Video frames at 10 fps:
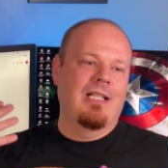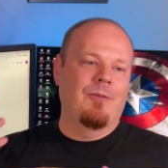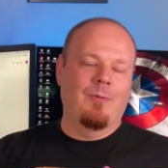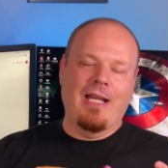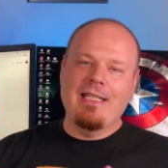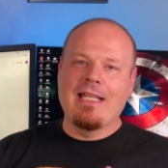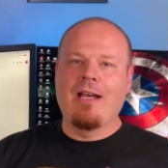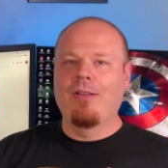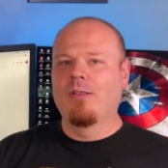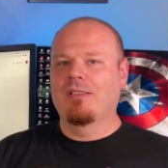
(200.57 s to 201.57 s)
right
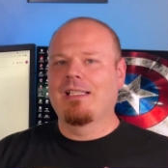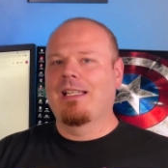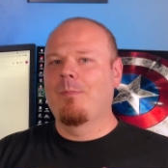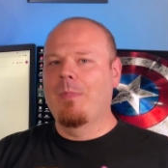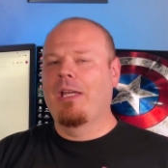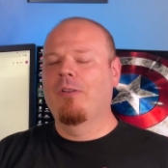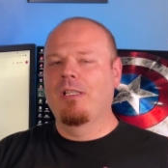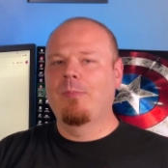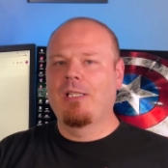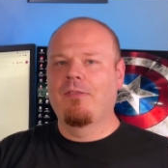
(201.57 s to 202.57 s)
now, it looks like it may
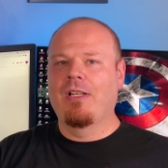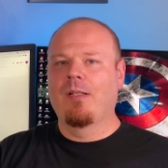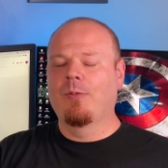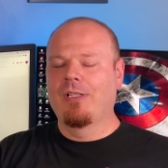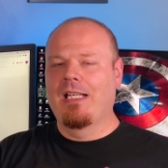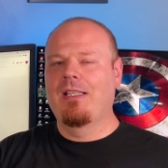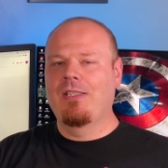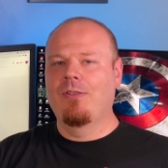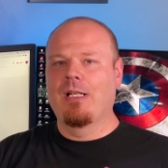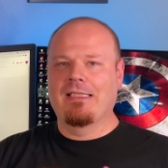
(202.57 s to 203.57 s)
only be available in the
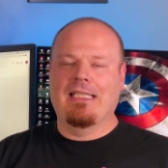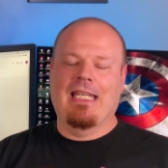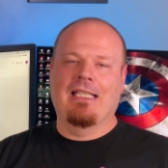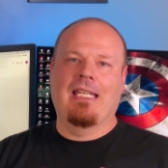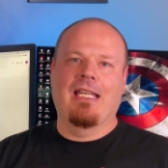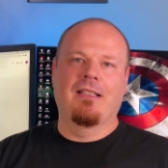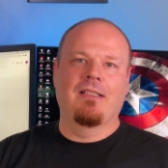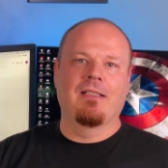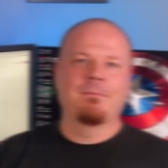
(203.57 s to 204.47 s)
US and Canada.